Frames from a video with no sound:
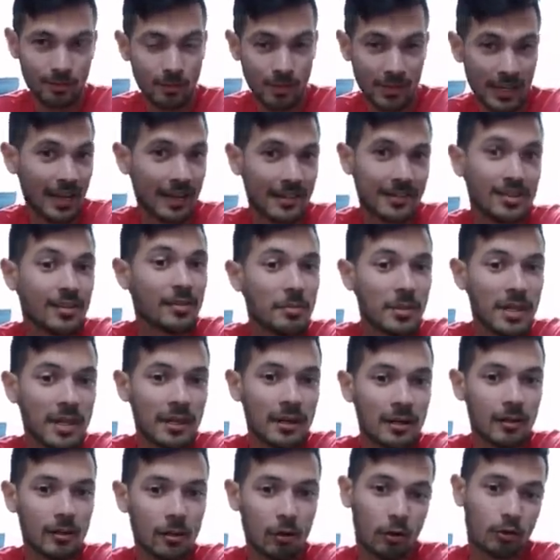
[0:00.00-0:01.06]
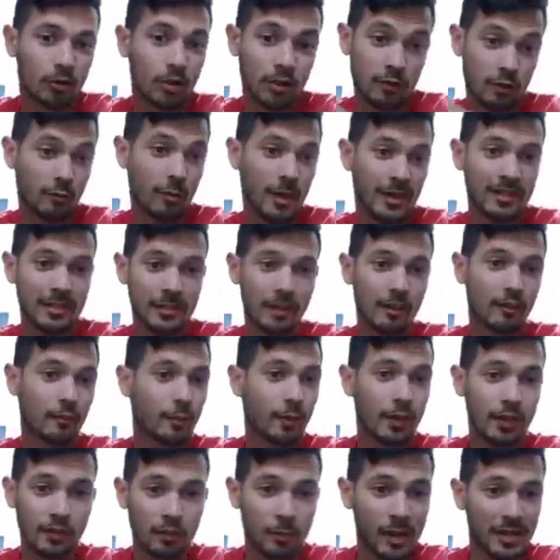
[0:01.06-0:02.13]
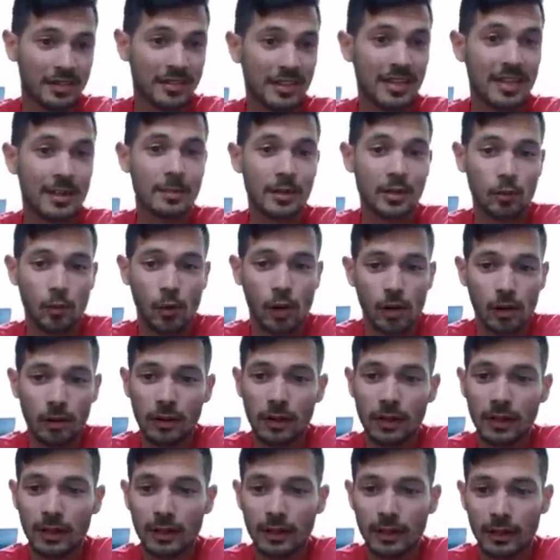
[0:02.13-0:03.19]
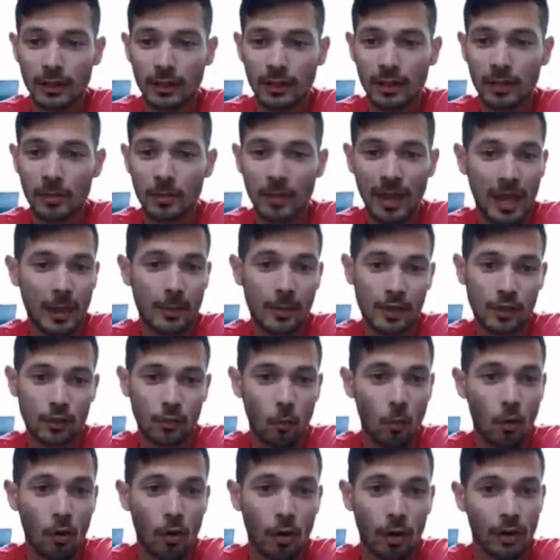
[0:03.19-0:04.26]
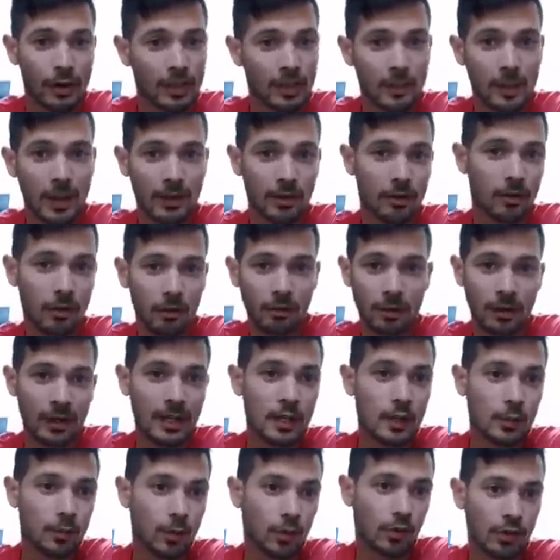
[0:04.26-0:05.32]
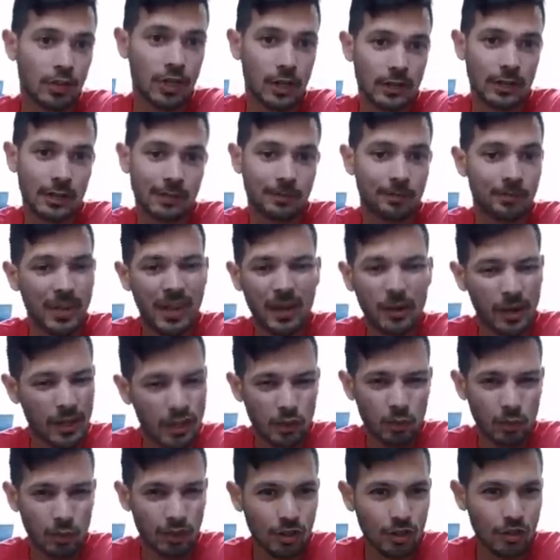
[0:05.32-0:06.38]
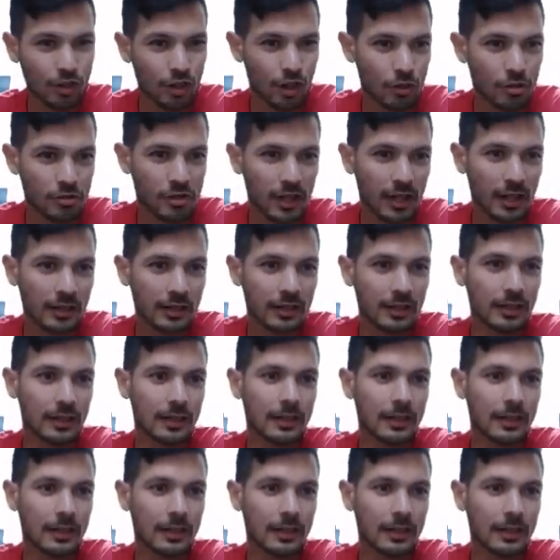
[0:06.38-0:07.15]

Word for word: down to the minute, not just for myself, but it's for my team as well, um, how much work I spent on each project. Anyway, I just wanted to show you that.